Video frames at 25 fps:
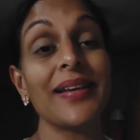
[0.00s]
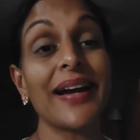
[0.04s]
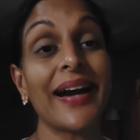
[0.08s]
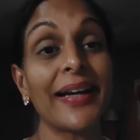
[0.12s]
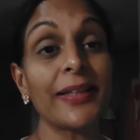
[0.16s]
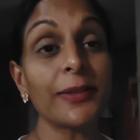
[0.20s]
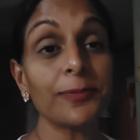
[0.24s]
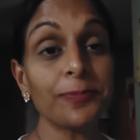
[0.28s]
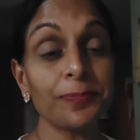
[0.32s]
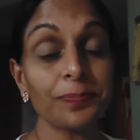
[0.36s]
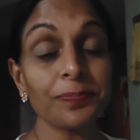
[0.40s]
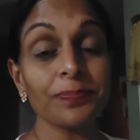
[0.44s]

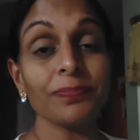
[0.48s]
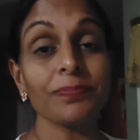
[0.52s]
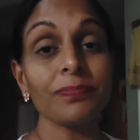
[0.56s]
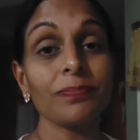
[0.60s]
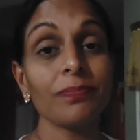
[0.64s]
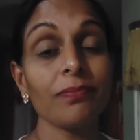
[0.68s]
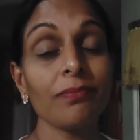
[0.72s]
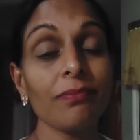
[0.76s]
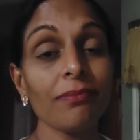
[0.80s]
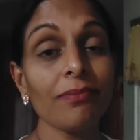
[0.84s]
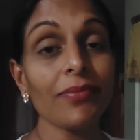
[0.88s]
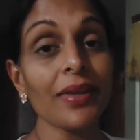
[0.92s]
That
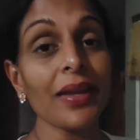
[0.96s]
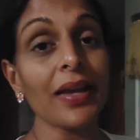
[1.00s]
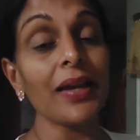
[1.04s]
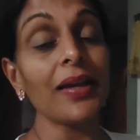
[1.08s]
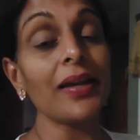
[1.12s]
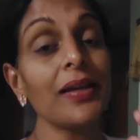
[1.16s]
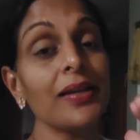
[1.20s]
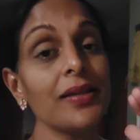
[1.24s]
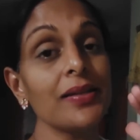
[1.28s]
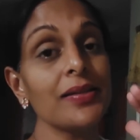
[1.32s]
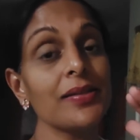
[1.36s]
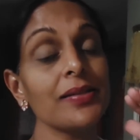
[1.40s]

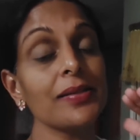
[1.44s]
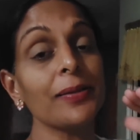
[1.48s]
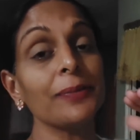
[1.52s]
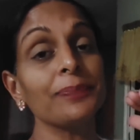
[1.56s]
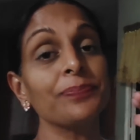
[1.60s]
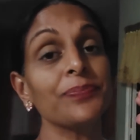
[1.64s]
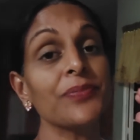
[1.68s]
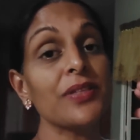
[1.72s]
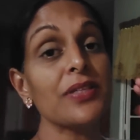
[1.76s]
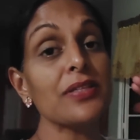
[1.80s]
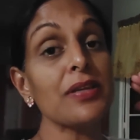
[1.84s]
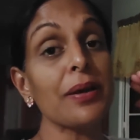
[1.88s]
is
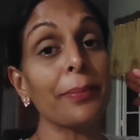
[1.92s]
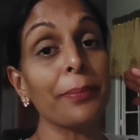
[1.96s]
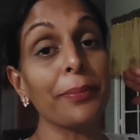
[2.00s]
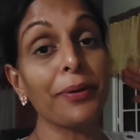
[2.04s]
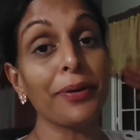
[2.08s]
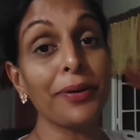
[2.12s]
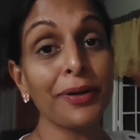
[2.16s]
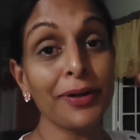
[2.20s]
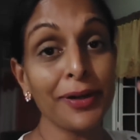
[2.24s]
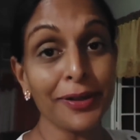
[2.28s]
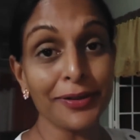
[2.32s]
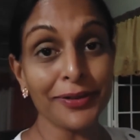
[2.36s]

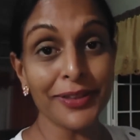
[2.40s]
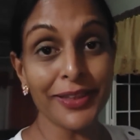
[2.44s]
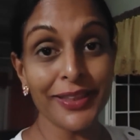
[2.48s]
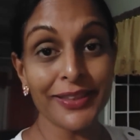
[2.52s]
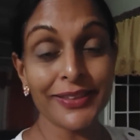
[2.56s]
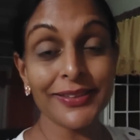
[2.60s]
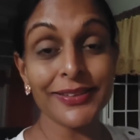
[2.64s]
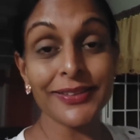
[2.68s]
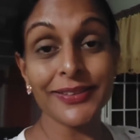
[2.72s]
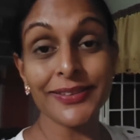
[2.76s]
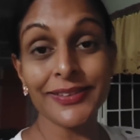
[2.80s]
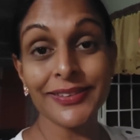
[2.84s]
some
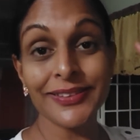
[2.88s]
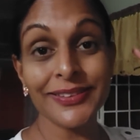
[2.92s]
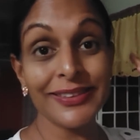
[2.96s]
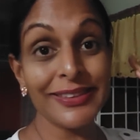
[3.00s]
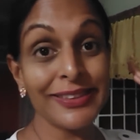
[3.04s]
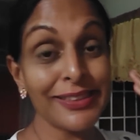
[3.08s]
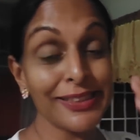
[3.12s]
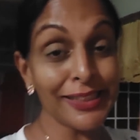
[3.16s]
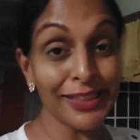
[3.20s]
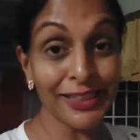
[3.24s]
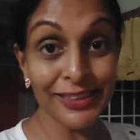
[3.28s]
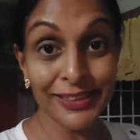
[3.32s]
current
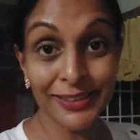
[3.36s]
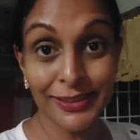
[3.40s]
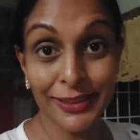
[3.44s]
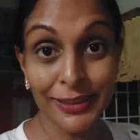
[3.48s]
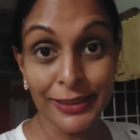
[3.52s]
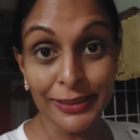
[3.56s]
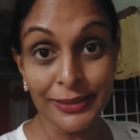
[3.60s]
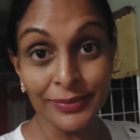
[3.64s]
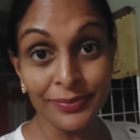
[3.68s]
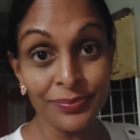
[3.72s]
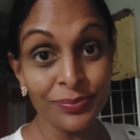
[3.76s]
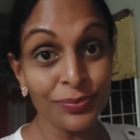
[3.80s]

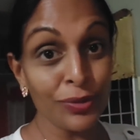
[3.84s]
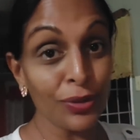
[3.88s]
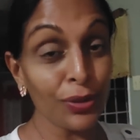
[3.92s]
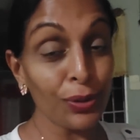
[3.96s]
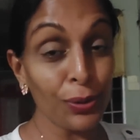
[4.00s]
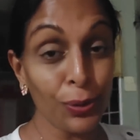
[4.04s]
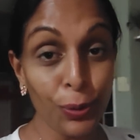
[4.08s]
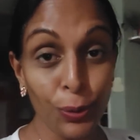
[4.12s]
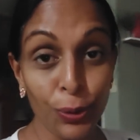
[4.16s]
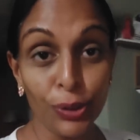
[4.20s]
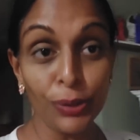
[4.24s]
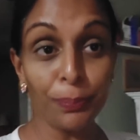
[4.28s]
tasting
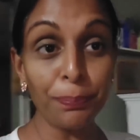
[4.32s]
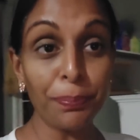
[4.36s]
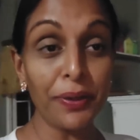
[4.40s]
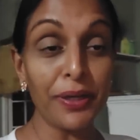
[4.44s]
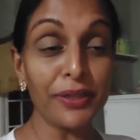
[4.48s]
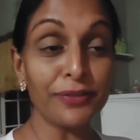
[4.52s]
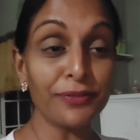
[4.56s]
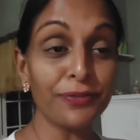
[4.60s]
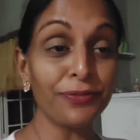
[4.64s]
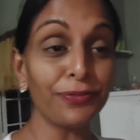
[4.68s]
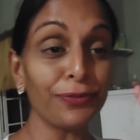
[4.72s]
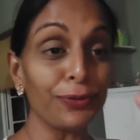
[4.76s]
cool
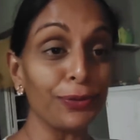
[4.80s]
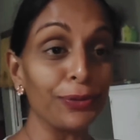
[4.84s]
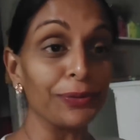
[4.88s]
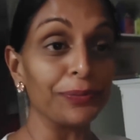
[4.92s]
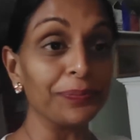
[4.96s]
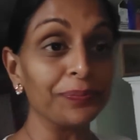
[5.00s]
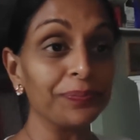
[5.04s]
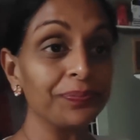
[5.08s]
pot food.